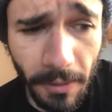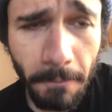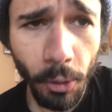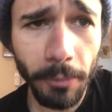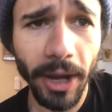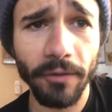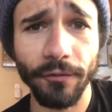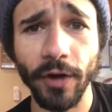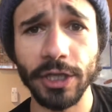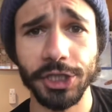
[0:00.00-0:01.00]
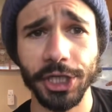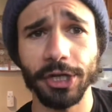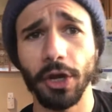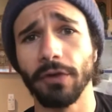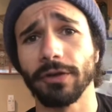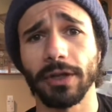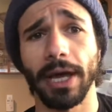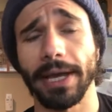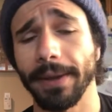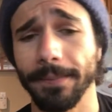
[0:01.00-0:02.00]
More about function over
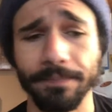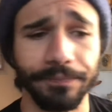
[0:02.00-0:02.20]
like